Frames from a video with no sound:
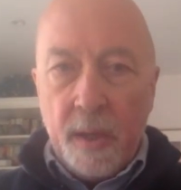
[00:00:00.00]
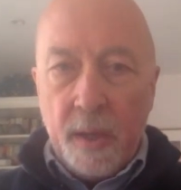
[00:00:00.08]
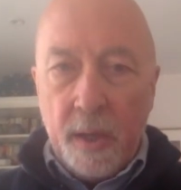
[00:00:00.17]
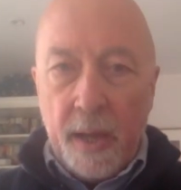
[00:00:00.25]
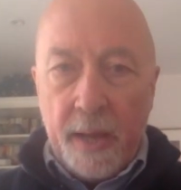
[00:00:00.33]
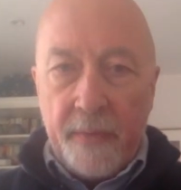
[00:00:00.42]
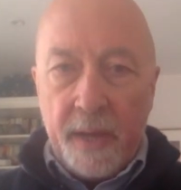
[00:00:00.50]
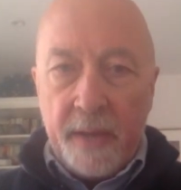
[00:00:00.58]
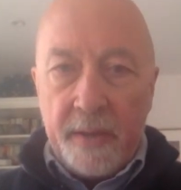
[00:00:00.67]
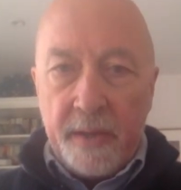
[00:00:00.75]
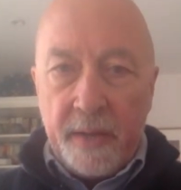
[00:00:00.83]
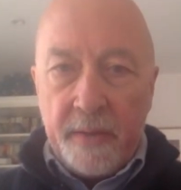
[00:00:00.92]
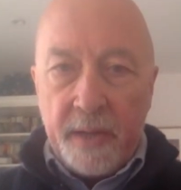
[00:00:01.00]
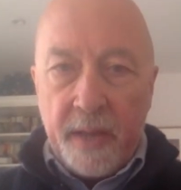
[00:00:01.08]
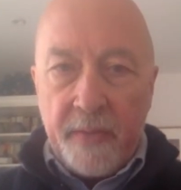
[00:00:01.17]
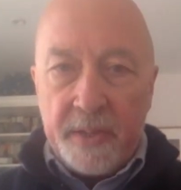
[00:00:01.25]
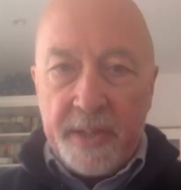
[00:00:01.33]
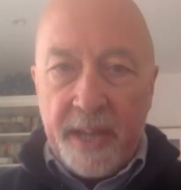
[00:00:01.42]
and
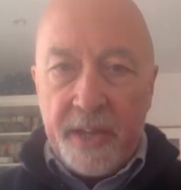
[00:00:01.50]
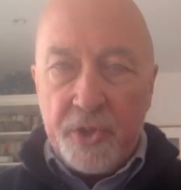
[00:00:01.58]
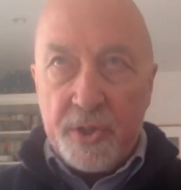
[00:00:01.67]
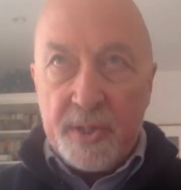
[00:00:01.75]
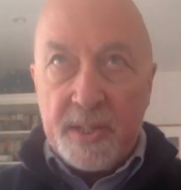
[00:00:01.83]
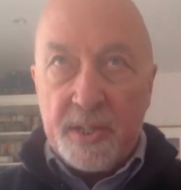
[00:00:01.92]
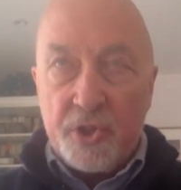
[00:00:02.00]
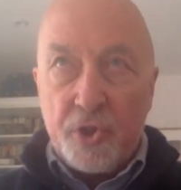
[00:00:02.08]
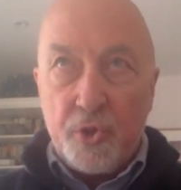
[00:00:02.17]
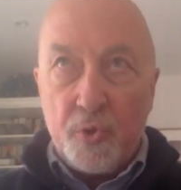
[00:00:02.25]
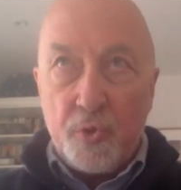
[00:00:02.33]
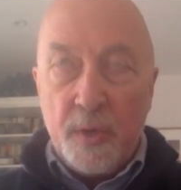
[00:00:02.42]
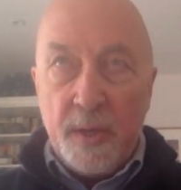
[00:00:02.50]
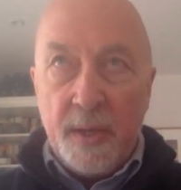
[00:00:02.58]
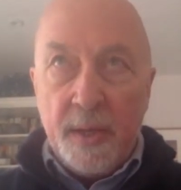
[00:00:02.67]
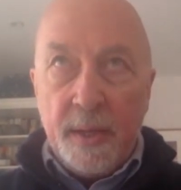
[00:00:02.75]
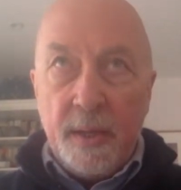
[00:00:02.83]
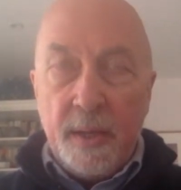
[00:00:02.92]
the dangers to
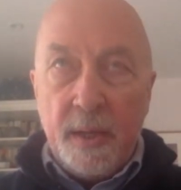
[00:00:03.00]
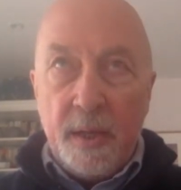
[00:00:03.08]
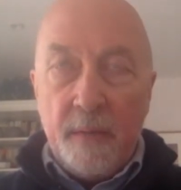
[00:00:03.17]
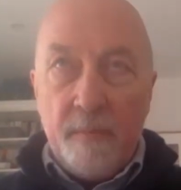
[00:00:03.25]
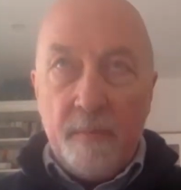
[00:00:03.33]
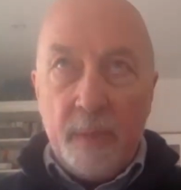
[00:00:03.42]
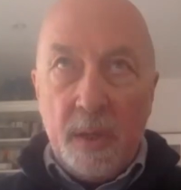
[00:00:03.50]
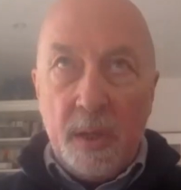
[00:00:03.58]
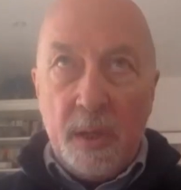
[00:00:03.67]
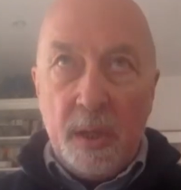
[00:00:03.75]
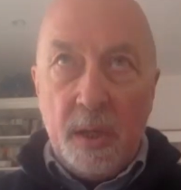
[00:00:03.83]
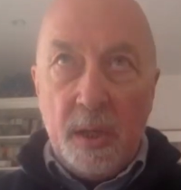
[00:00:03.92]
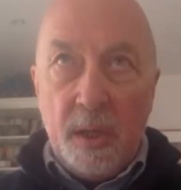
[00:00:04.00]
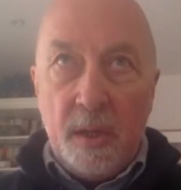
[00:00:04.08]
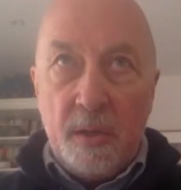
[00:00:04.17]
the